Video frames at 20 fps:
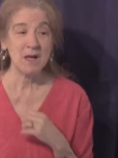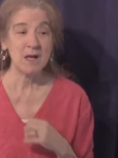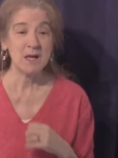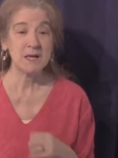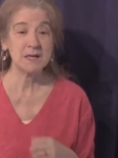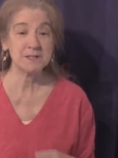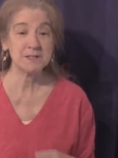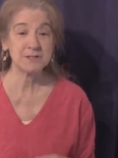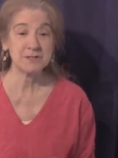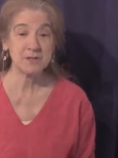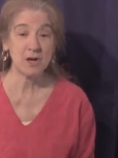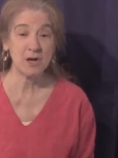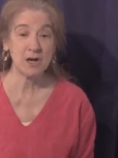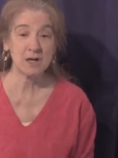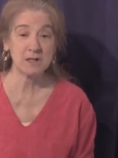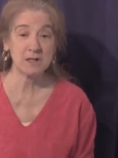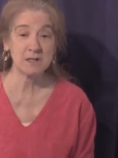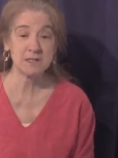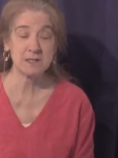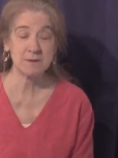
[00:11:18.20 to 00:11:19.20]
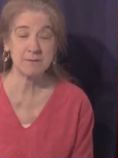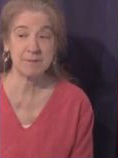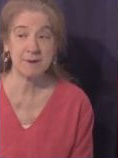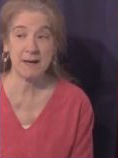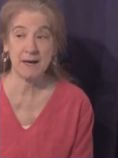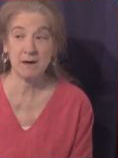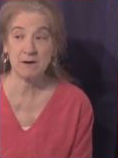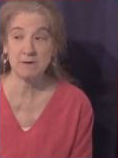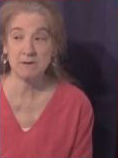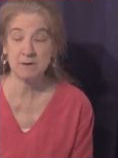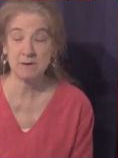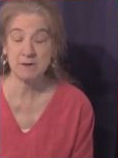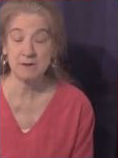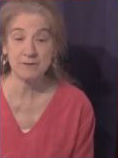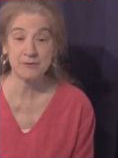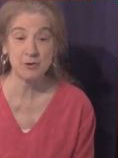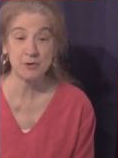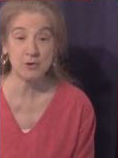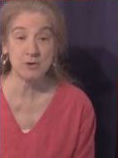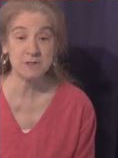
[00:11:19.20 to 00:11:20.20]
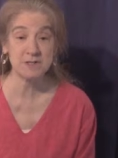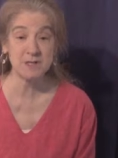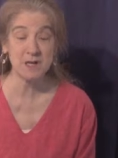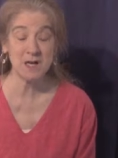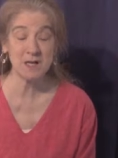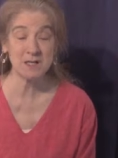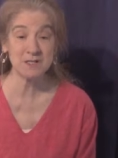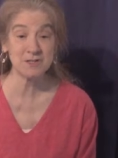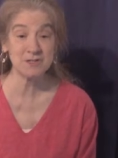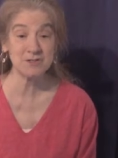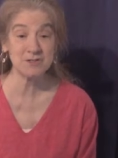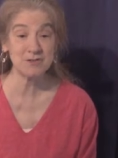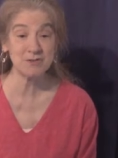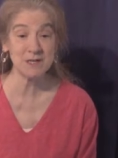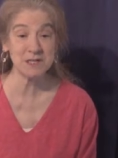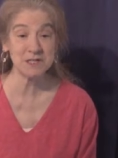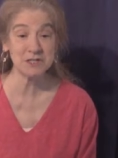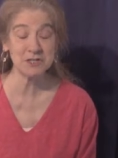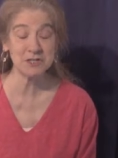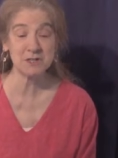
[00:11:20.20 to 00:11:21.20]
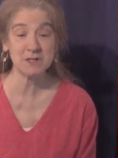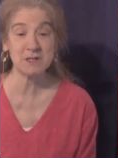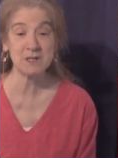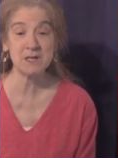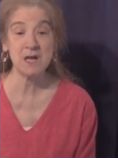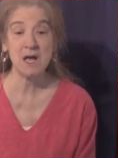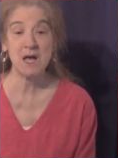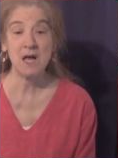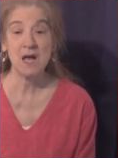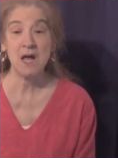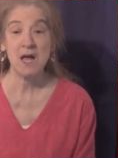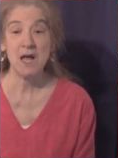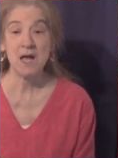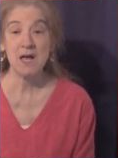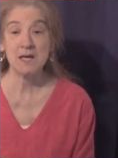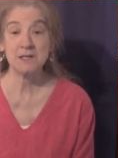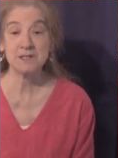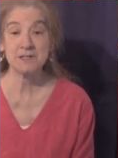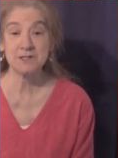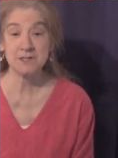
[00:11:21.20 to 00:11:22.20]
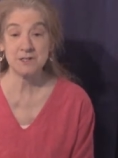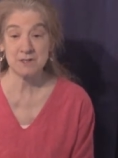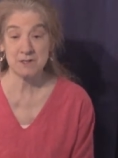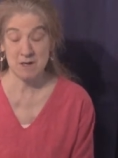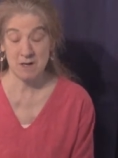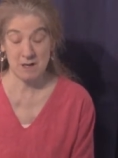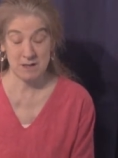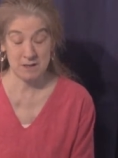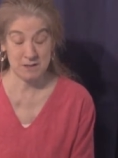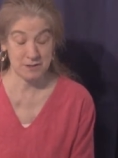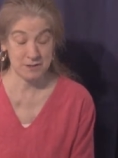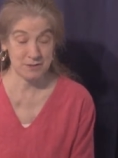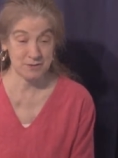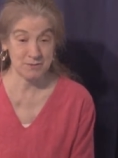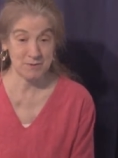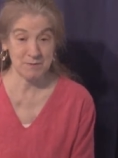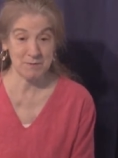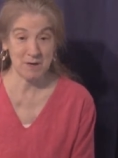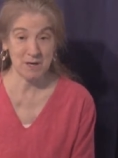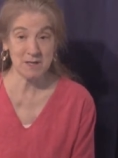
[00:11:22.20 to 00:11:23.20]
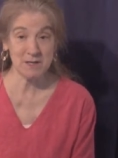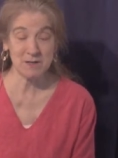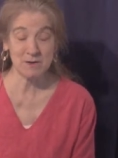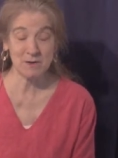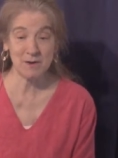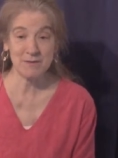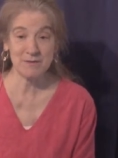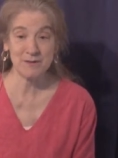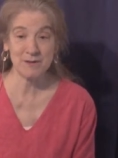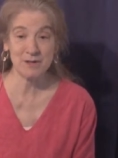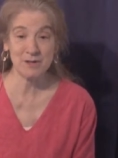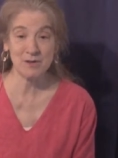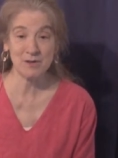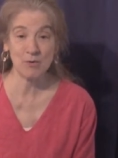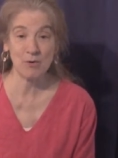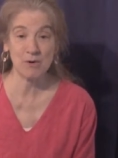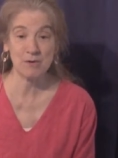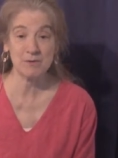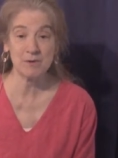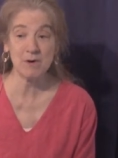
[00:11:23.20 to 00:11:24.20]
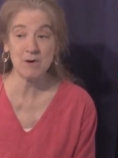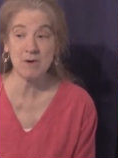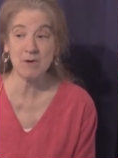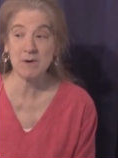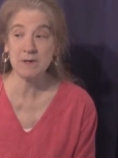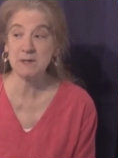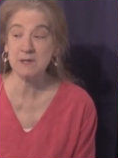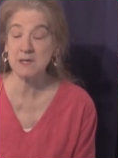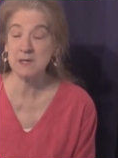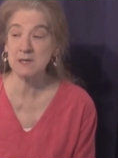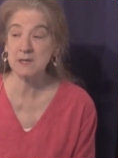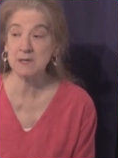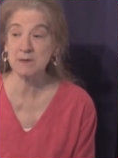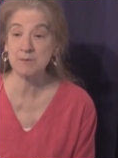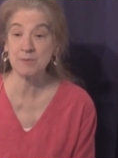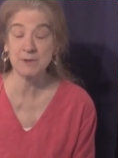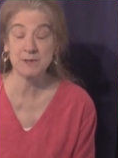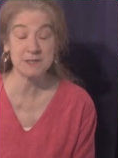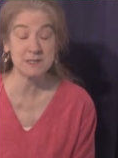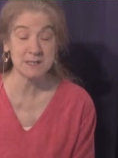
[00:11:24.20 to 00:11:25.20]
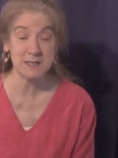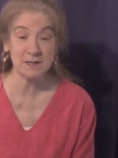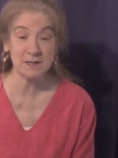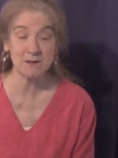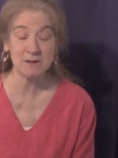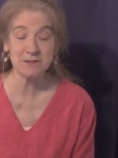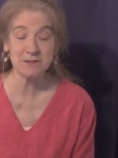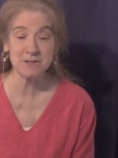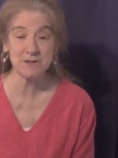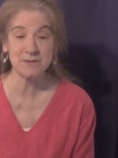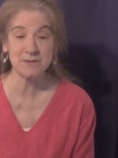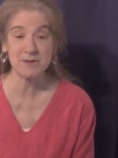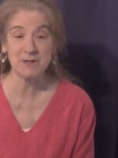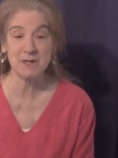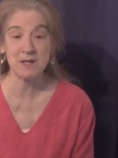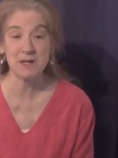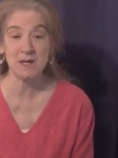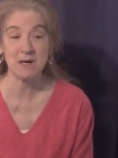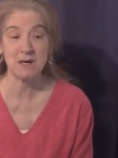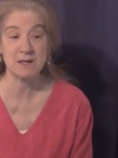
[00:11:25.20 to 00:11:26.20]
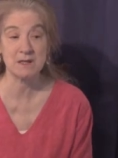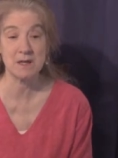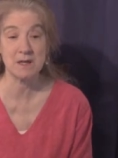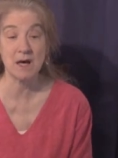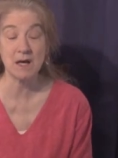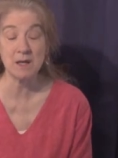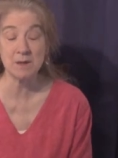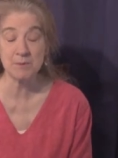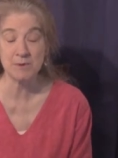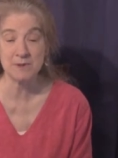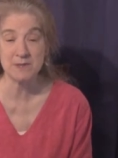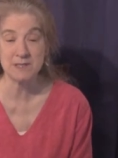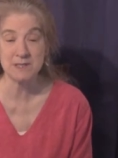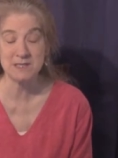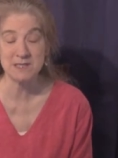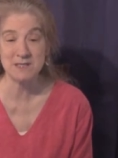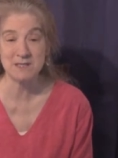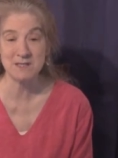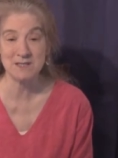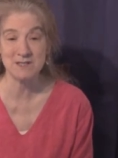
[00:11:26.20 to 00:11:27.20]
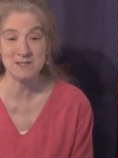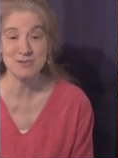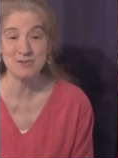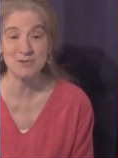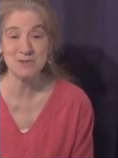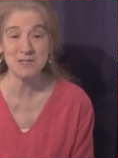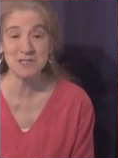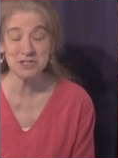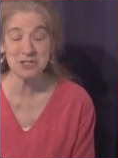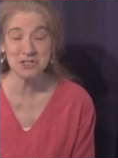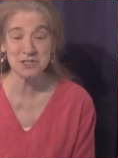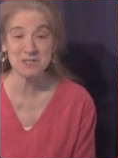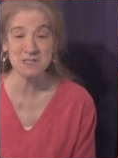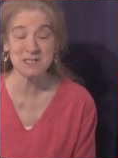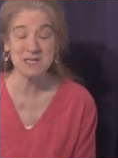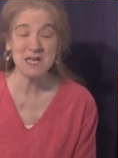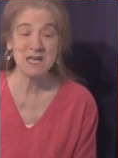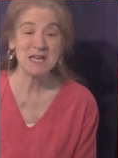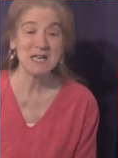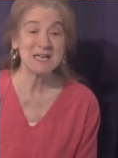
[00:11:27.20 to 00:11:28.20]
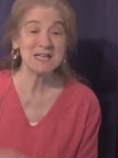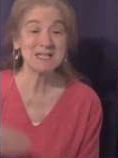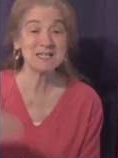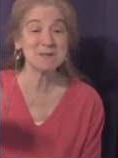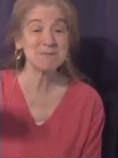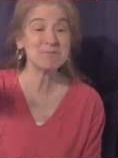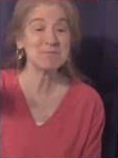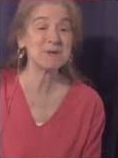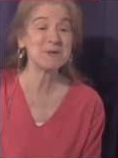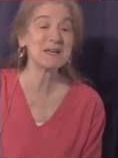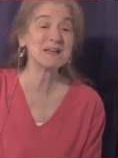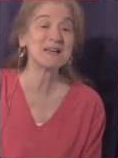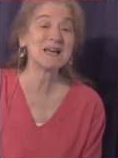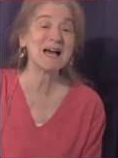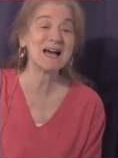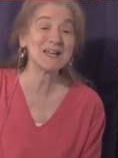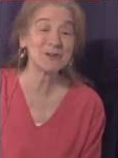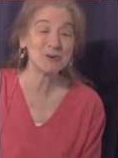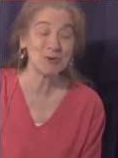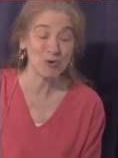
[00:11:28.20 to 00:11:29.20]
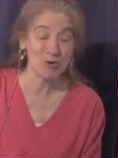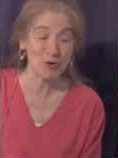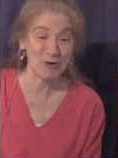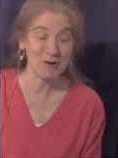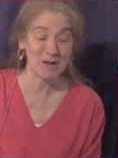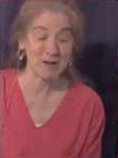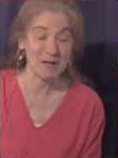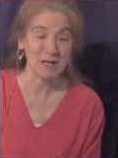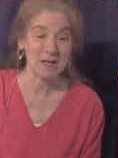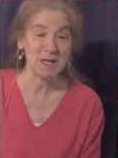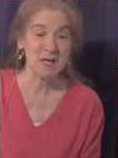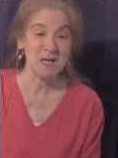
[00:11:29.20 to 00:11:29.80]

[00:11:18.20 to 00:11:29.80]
It talks about, of course, concentration is, I'll just remind you, I think you all know, in the Buddhist and also the non-Buddhist Indian traditions, is a big category.